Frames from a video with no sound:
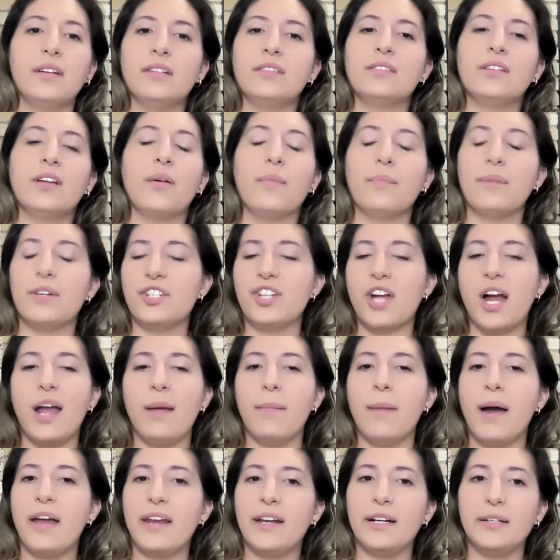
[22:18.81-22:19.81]
Don't be shy
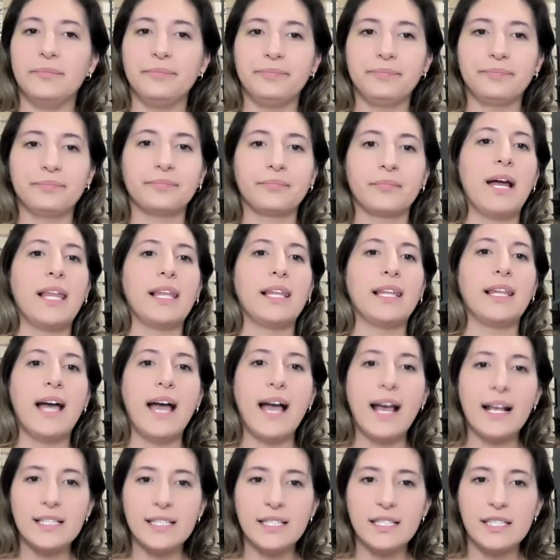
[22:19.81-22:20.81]
about it. My
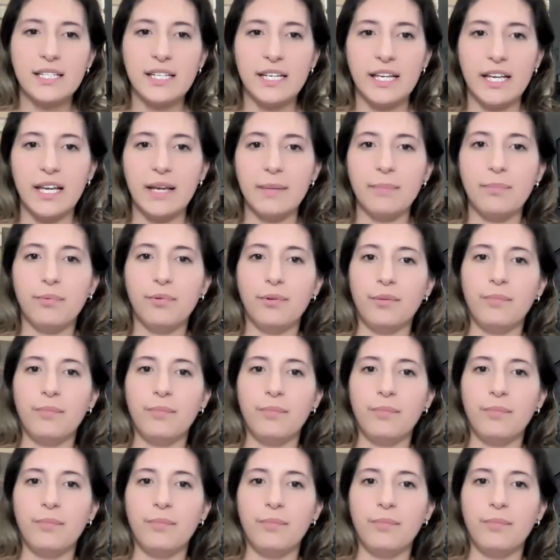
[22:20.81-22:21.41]
last tip